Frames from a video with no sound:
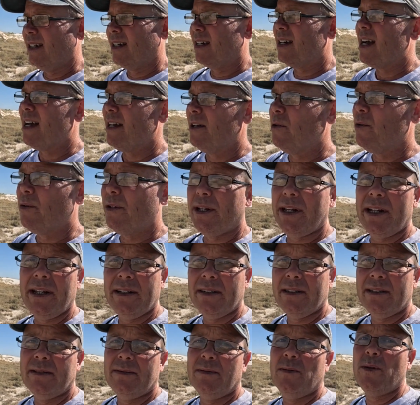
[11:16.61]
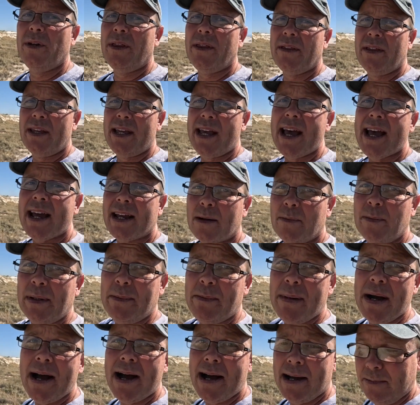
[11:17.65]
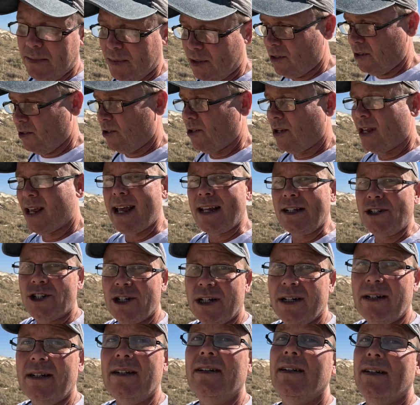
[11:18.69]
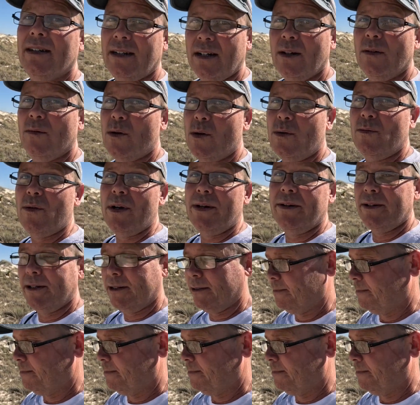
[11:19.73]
coyote with the Acme bombs catching roadrunner.